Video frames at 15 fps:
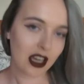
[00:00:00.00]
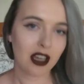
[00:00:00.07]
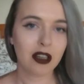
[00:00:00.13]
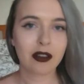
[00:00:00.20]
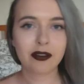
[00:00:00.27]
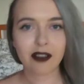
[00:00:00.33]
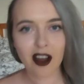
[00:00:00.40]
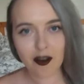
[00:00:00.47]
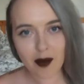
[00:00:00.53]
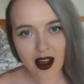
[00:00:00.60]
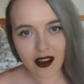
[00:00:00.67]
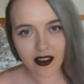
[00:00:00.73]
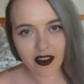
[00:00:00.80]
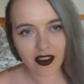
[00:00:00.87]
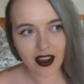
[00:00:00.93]

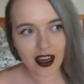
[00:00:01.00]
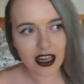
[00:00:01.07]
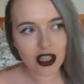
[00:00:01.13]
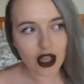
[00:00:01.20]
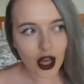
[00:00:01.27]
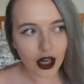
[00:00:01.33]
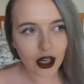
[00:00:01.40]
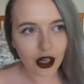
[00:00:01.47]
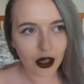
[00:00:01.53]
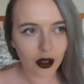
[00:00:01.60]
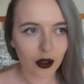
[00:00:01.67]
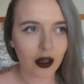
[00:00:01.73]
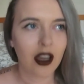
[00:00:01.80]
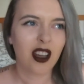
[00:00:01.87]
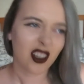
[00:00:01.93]

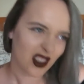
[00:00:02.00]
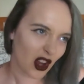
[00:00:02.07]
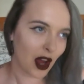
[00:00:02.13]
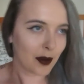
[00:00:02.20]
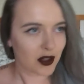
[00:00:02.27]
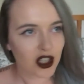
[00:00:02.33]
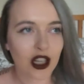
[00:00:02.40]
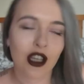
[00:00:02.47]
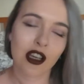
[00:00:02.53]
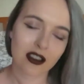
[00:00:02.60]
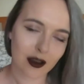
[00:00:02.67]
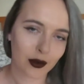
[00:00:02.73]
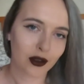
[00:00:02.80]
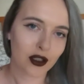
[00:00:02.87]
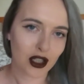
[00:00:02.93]
£5.32 times 2 because I
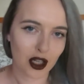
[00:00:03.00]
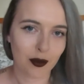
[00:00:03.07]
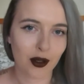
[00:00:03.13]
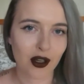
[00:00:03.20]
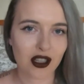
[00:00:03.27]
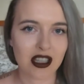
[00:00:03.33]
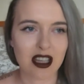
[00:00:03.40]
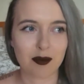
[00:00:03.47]
bought 2 boxes,